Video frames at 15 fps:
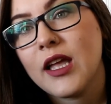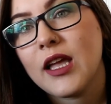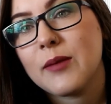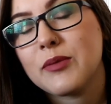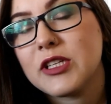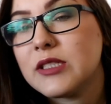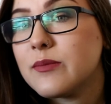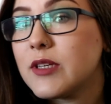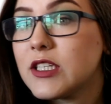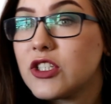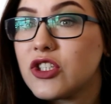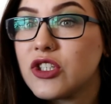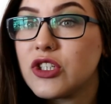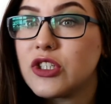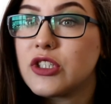Please make
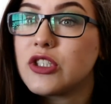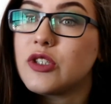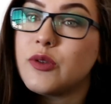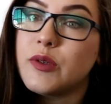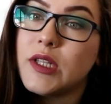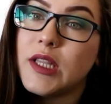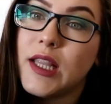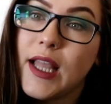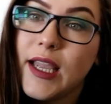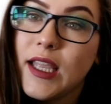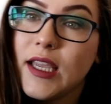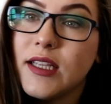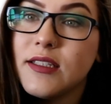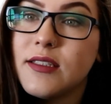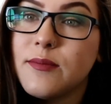sure to like
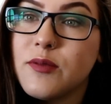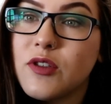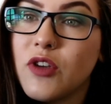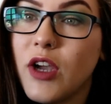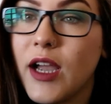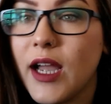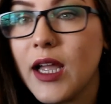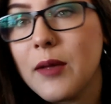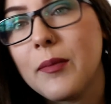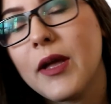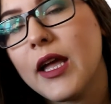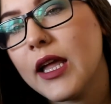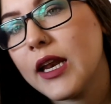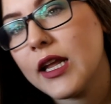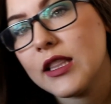and subscribe
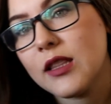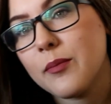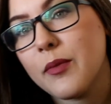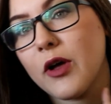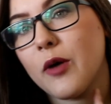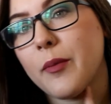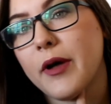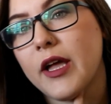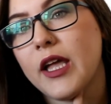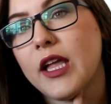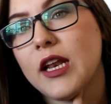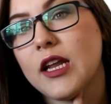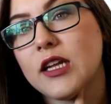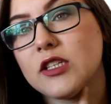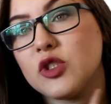and hit the bell
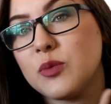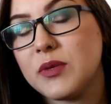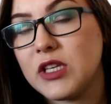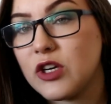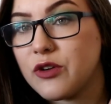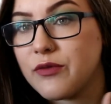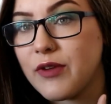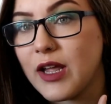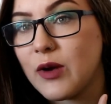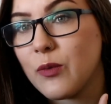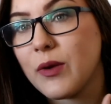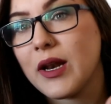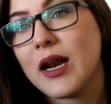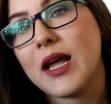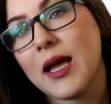button to be notified
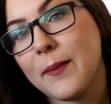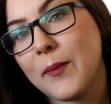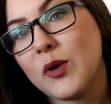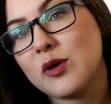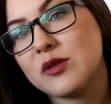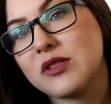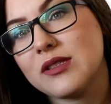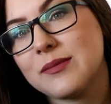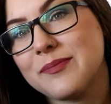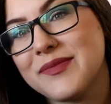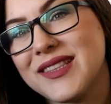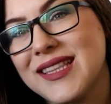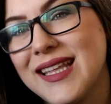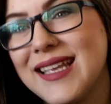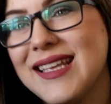when I post.
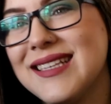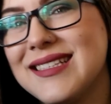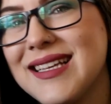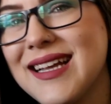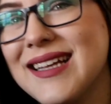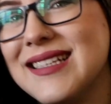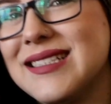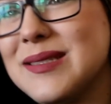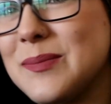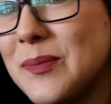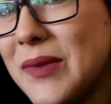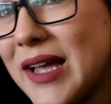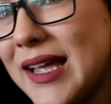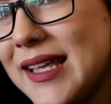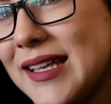Thanks guys.
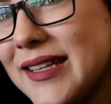Bye.